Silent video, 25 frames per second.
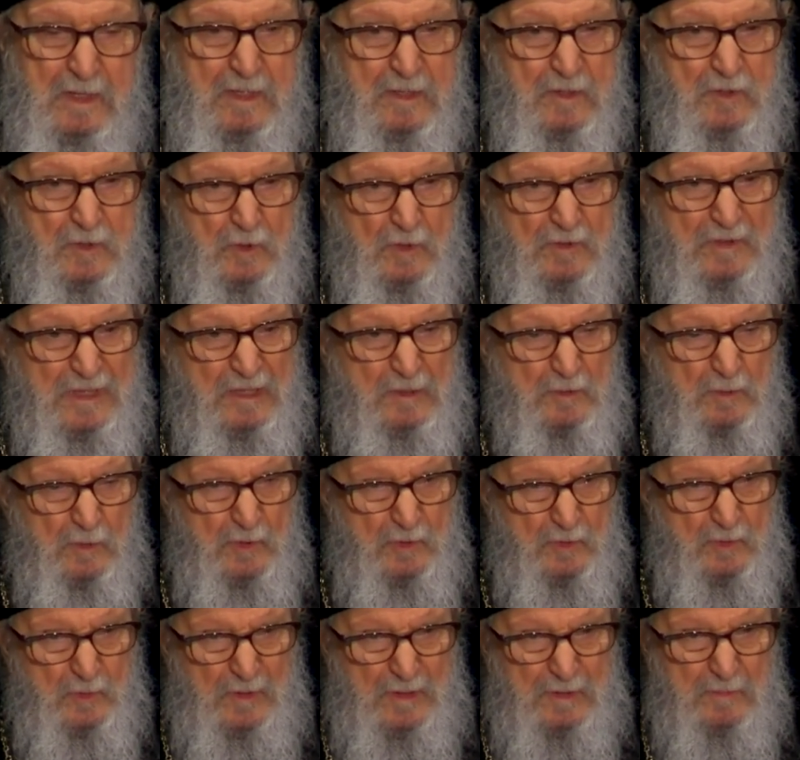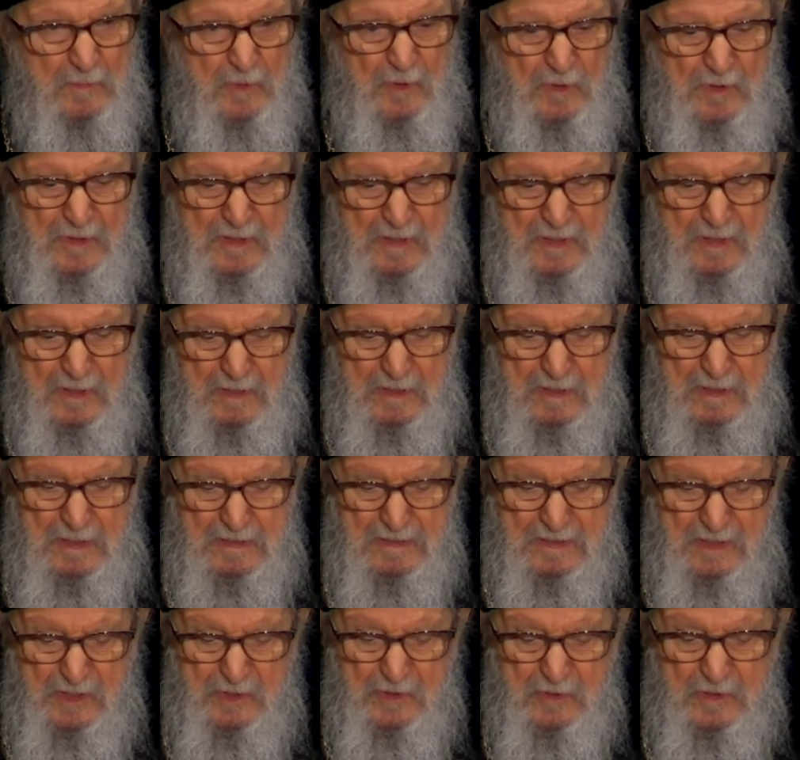So that was one more
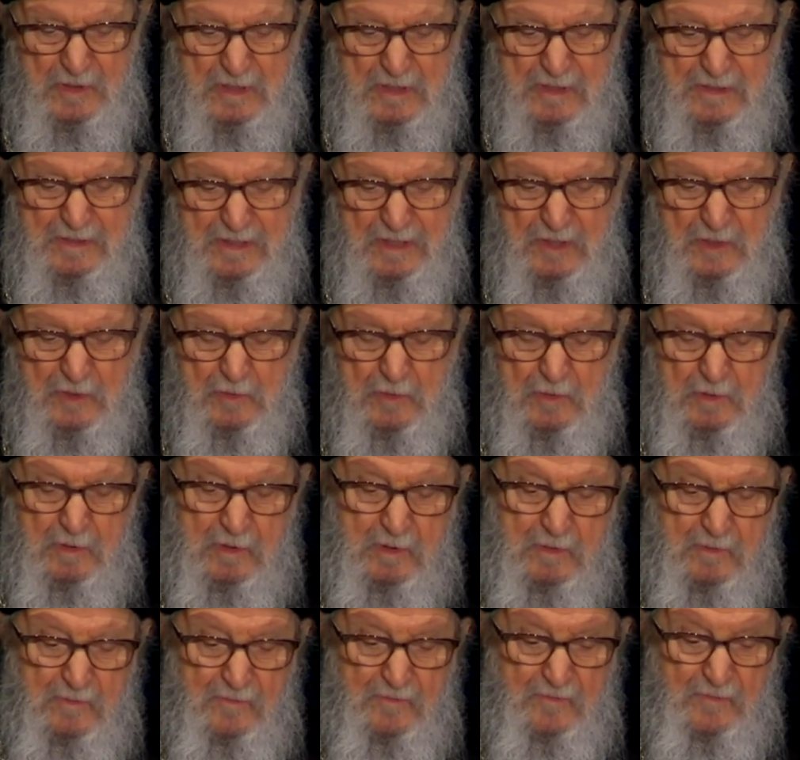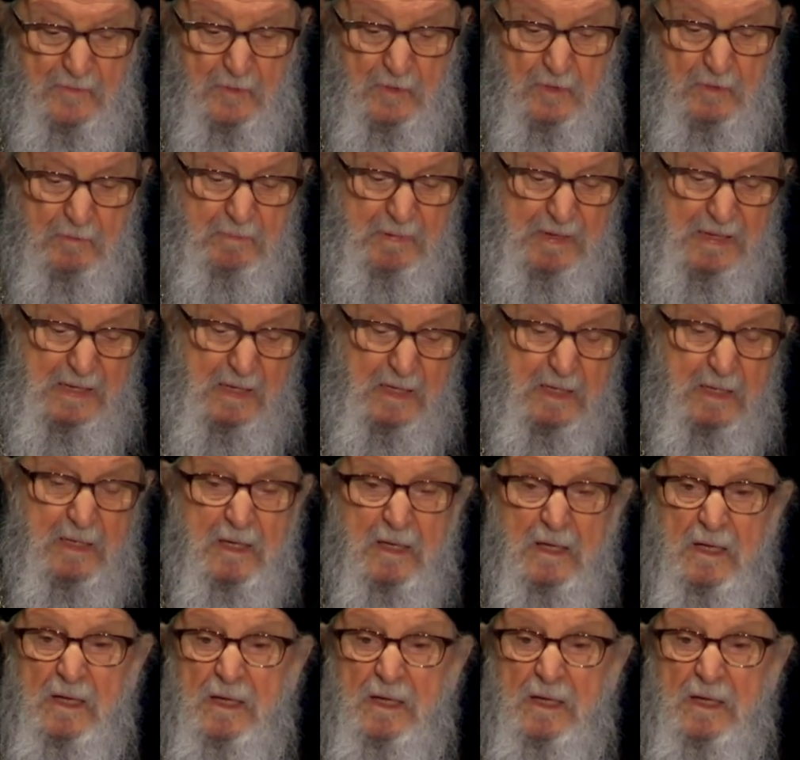additional reason for being